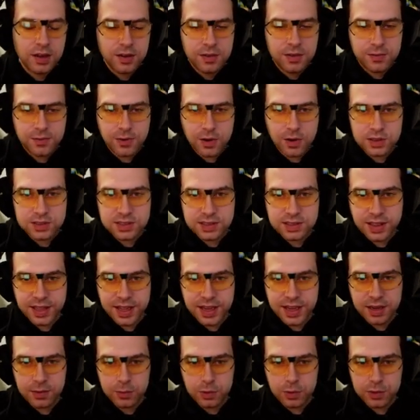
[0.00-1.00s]
First
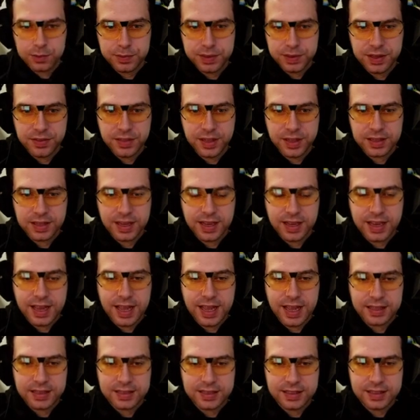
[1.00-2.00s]
thing would be that I
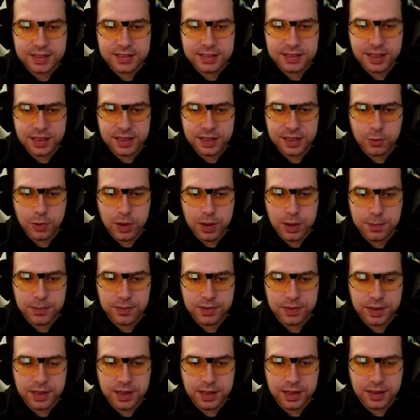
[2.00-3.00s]
didn't equip
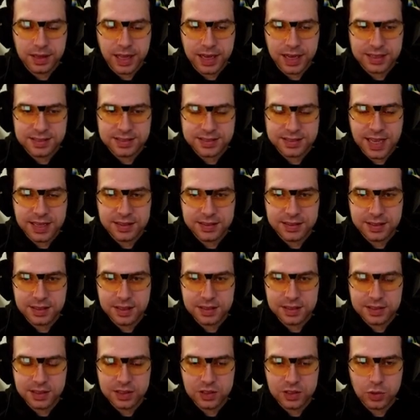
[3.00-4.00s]
like
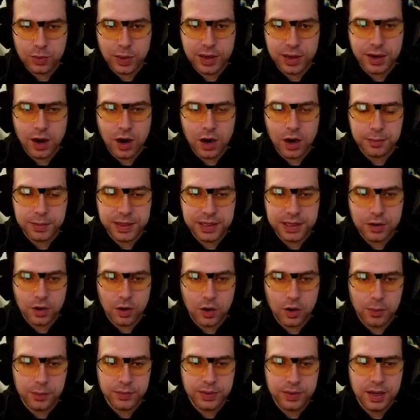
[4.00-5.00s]
sentinels into my army
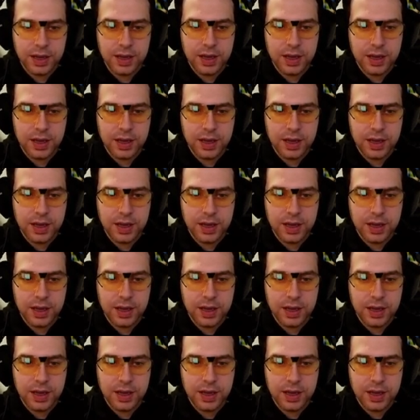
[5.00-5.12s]
comp.